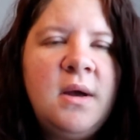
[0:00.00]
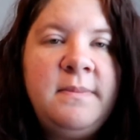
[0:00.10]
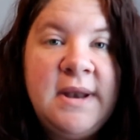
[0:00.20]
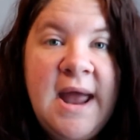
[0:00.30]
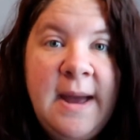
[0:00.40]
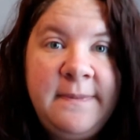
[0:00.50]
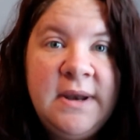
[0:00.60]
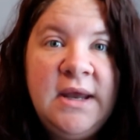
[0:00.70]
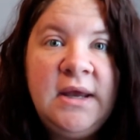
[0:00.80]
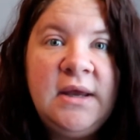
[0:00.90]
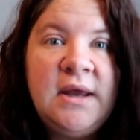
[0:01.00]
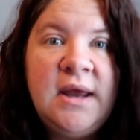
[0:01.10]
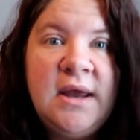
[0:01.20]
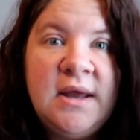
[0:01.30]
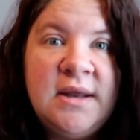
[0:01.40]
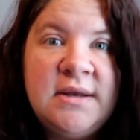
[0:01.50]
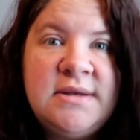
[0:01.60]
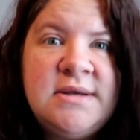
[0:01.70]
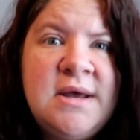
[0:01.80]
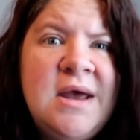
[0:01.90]
been happening
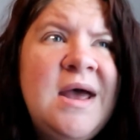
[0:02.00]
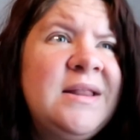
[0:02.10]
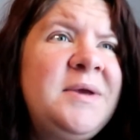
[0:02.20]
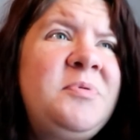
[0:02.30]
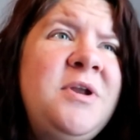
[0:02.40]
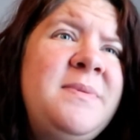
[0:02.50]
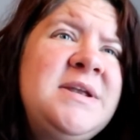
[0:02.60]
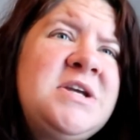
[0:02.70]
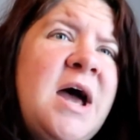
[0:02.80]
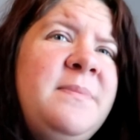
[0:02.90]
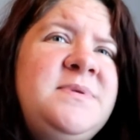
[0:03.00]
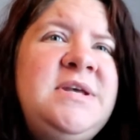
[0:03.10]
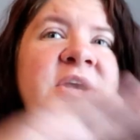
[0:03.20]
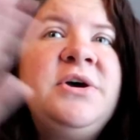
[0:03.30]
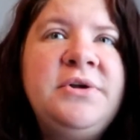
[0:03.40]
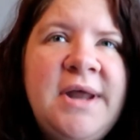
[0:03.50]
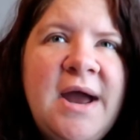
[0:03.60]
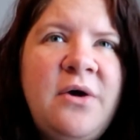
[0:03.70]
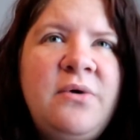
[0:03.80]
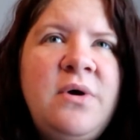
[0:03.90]
and pretty much up till
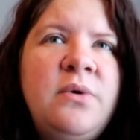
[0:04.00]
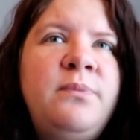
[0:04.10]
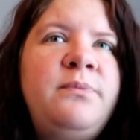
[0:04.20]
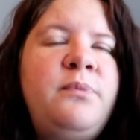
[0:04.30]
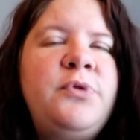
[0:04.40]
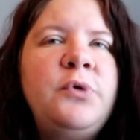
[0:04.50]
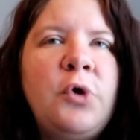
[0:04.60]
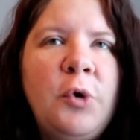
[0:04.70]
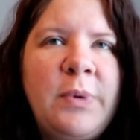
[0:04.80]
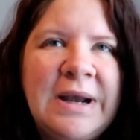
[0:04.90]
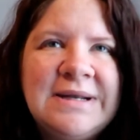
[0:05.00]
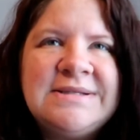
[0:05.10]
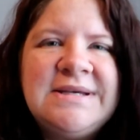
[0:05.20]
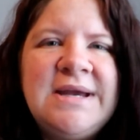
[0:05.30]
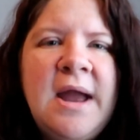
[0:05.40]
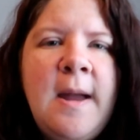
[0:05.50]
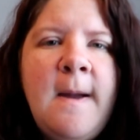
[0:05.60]
now through the whole pregnancy,